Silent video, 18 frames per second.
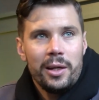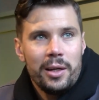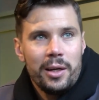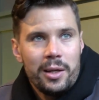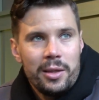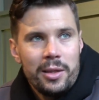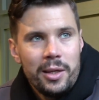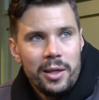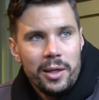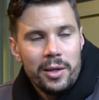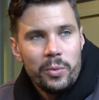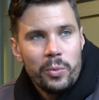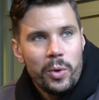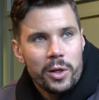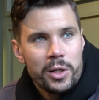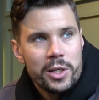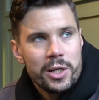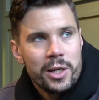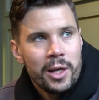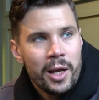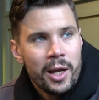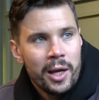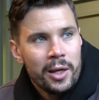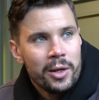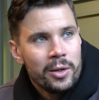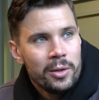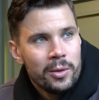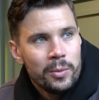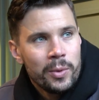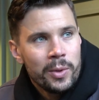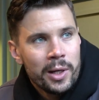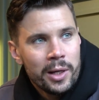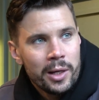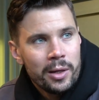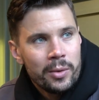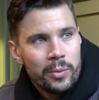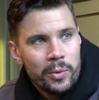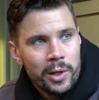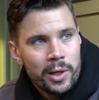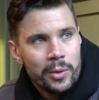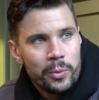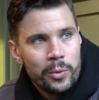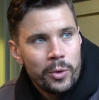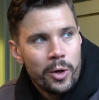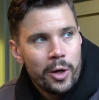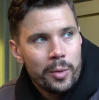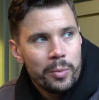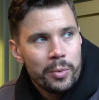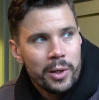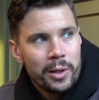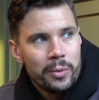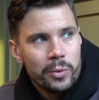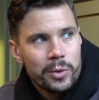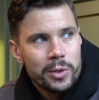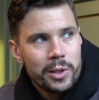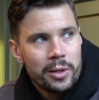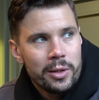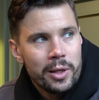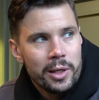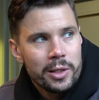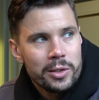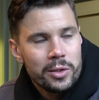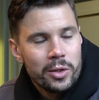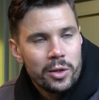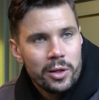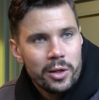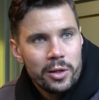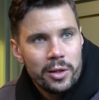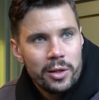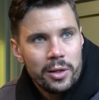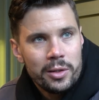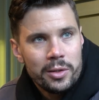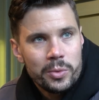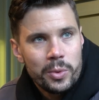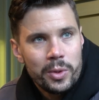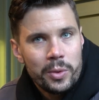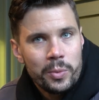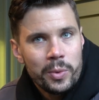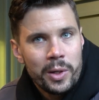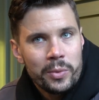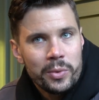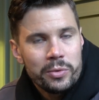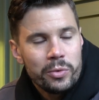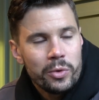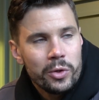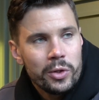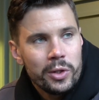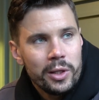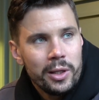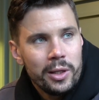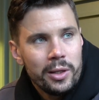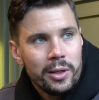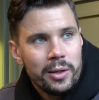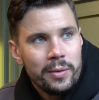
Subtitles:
I think watching Idol when I grew up, I think it started in Sweden when I was 14,